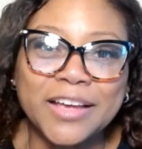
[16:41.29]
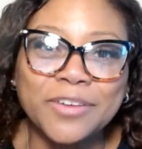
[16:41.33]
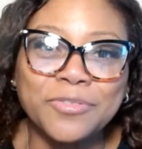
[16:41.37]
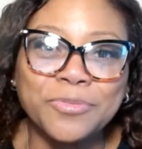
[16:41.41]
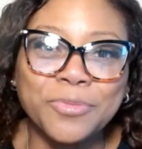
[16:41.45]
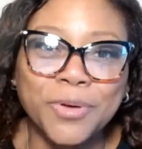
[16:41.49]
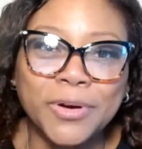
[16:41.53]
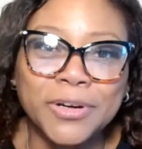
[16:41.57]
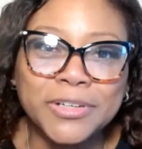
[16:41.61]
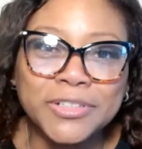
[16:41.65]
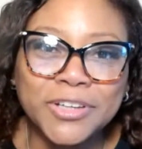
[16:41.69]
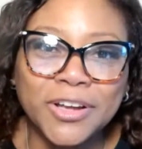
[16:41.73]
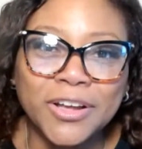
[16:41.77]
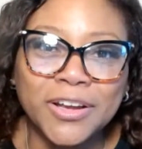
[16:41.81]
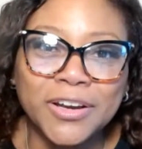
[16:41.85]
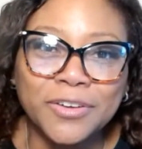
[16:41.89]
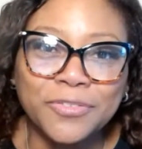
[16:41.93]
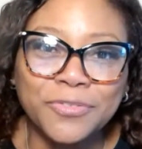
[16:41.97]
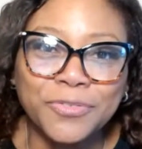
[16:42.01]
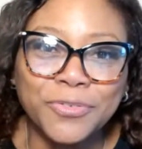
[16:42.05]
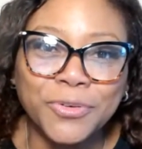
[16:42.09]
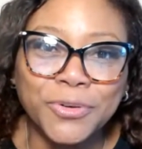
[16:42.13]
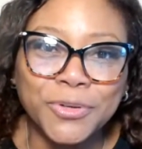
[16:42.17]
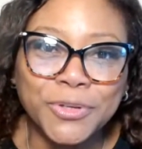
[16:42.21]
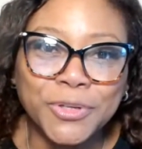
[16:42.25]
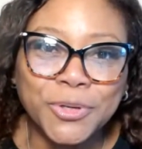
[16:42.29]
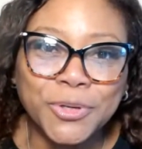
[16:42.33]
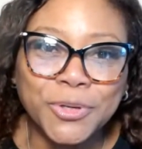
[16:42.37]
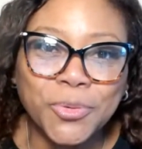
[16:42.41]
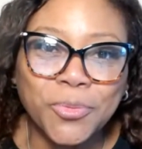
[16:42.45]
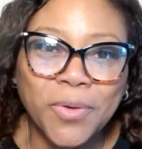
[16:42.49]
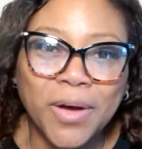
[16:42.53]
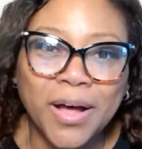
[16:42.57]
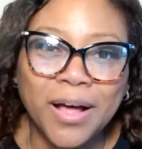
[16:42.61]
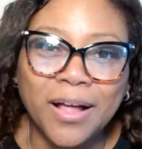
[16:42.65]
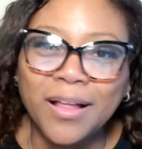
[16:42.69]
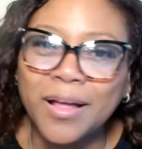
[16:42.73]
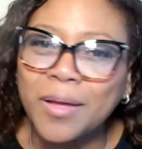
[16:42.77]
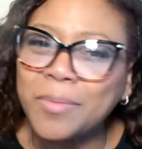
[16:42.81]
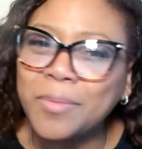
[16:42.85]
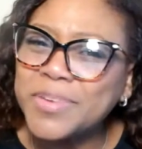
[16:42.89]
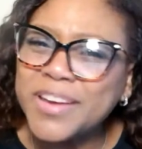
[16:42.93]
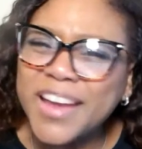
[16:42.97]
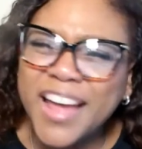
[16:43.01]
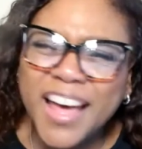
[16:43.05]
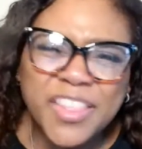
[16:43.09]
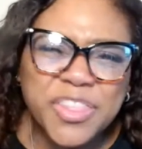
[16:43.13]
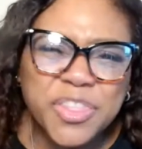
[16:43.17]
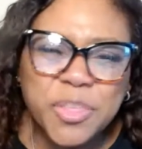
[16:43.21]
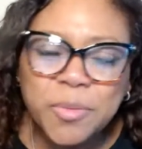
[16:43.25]
I've worked on it for a little while. I'm
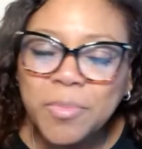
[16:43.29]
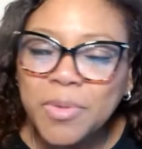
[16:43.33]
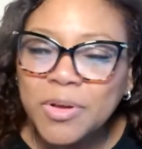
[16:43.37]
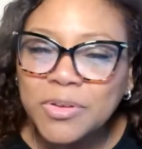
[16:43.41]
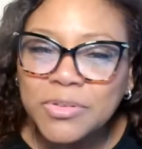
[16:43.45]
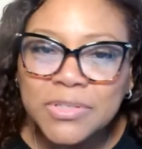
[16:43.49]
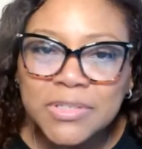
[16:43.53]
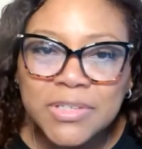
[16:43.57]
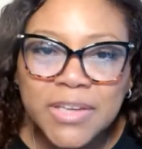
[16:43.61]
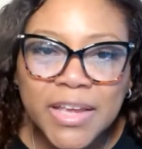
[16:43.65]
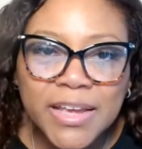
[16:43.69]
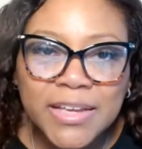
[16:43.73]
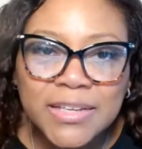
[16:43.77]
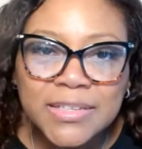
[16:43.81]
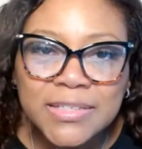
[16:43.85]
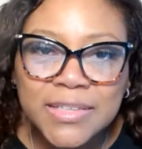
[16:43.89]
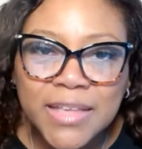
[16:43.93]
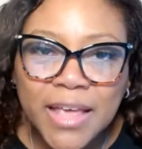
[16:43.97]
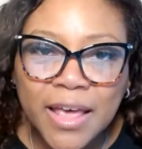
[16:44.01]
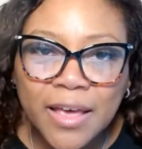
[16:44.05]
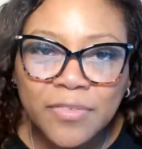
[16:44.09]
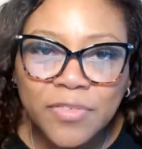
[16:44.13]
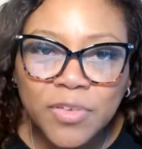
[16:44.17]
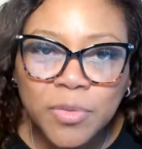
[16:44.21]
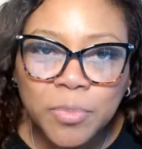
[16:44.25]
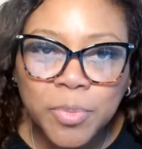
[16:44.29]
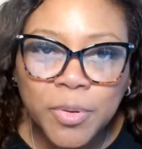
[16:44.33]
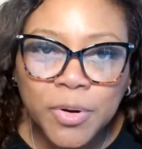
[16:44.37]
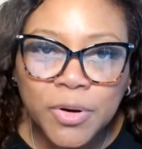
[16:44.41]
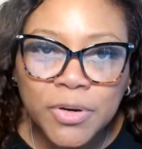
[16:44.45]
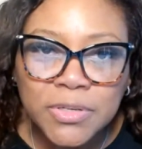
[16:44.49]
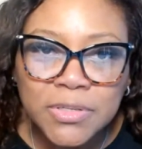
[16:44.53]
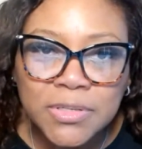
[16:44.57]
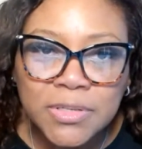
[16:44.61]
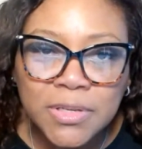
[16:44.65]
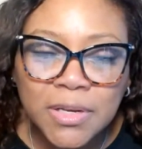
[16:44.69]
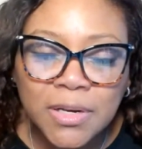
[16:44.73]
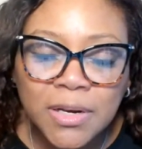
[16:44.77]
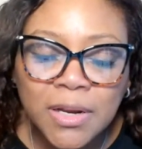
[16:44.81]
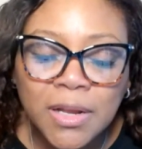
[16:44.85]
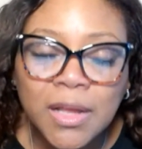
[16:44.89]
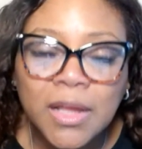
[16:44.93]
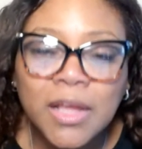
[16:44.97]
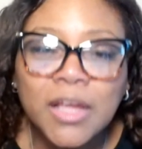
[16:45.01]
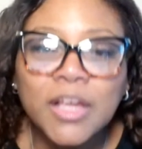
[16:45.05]
not the most tech savvy person,